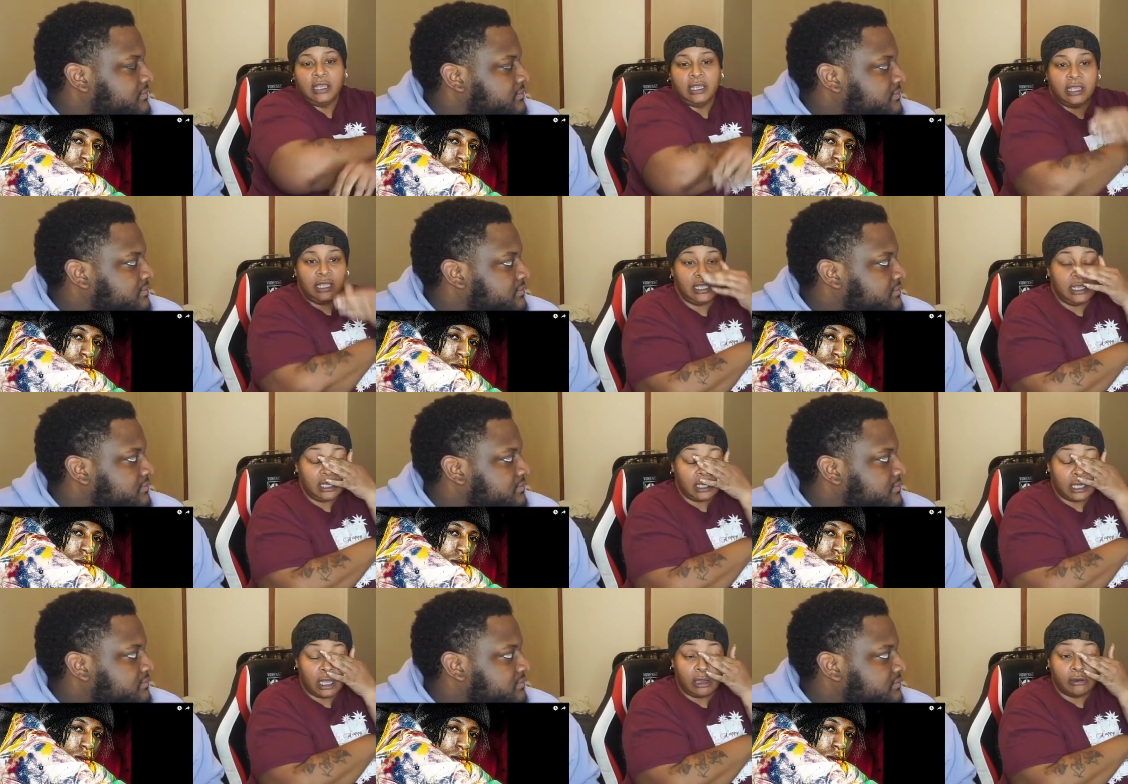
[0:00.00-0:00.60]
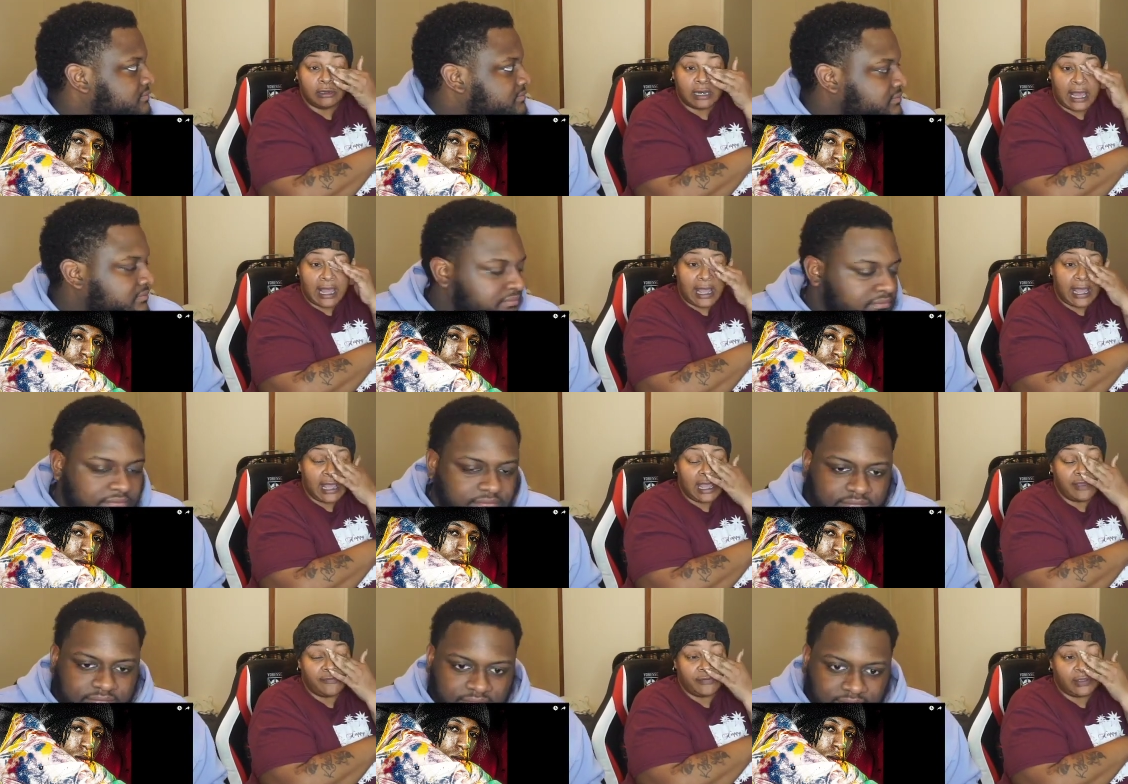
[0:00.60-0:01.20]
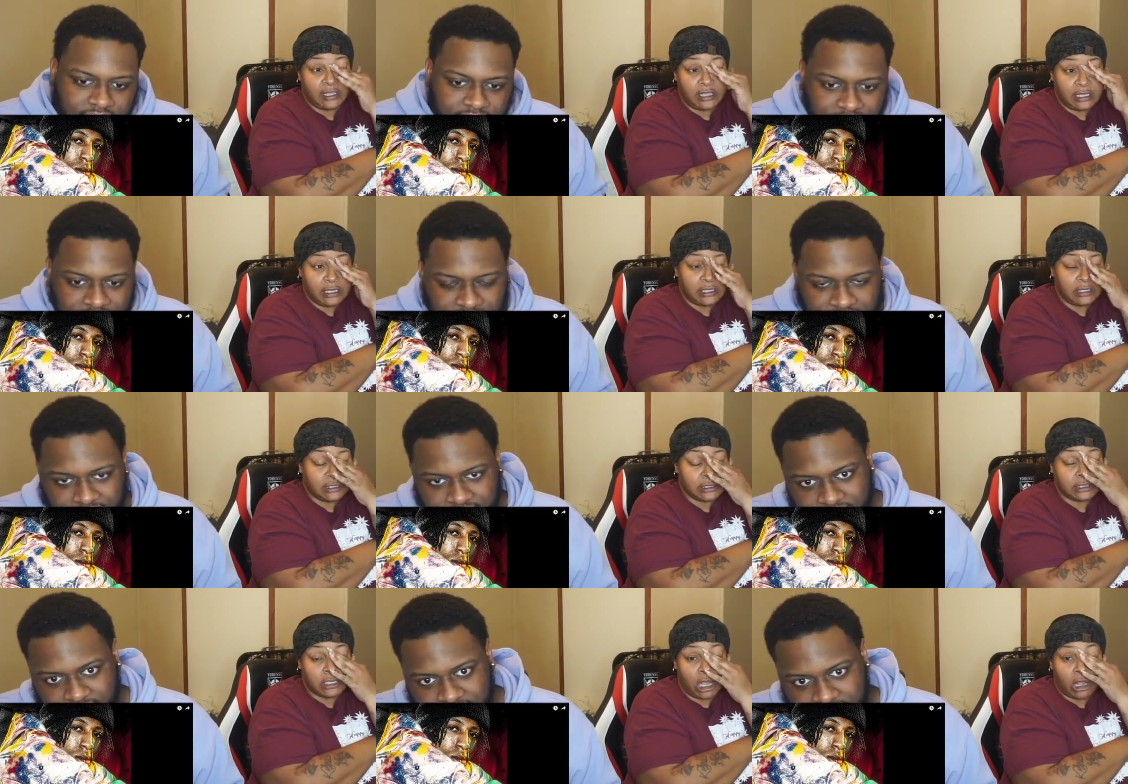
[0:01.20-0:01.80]
Speaker 1: He'll go live and
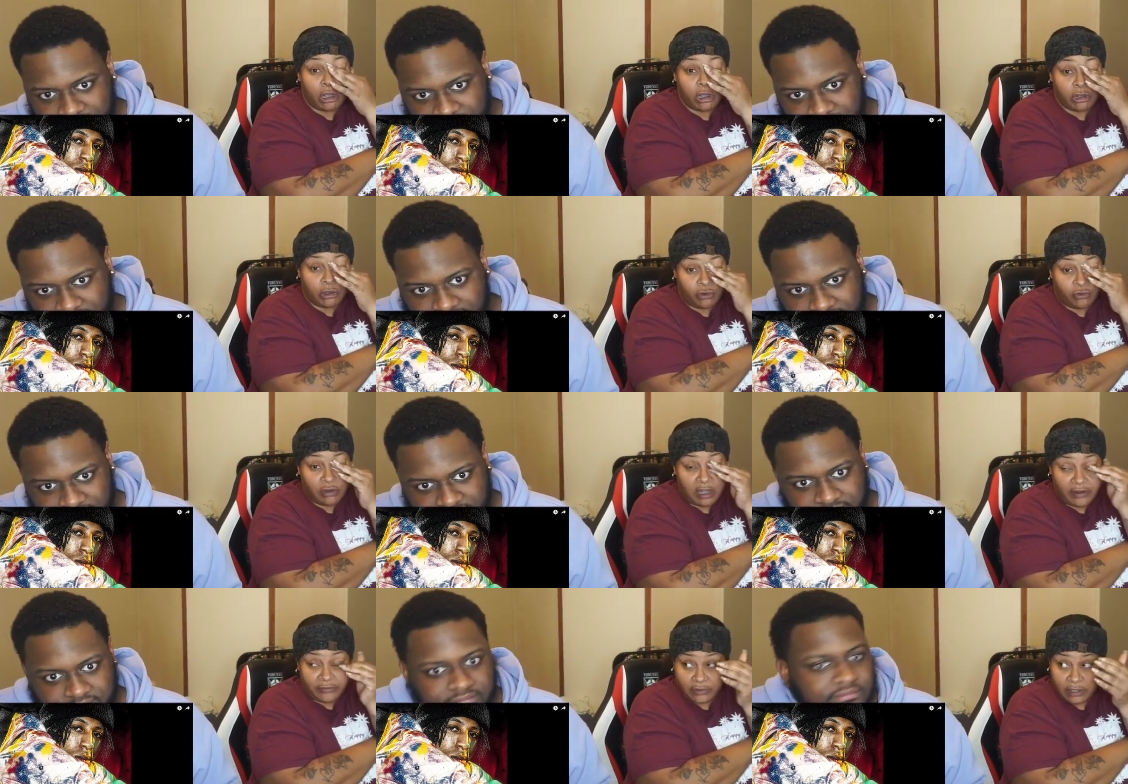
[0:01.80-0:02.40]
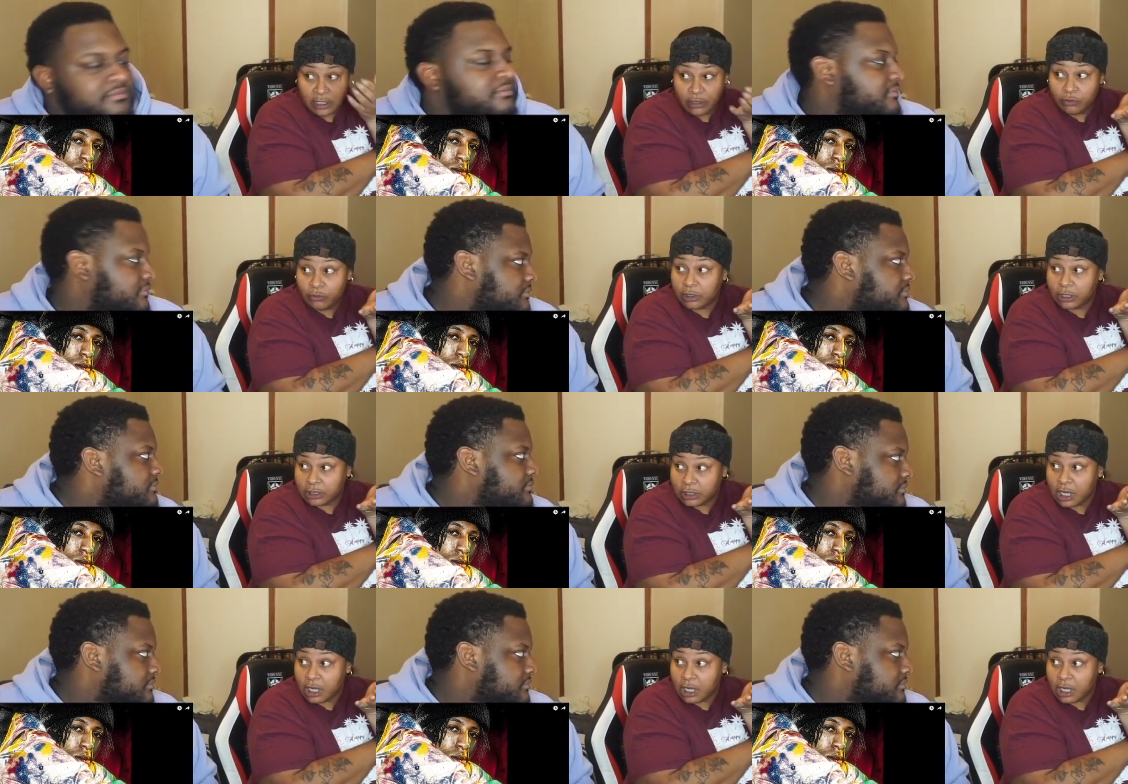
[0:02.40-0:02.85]
he'll dog whoever he want to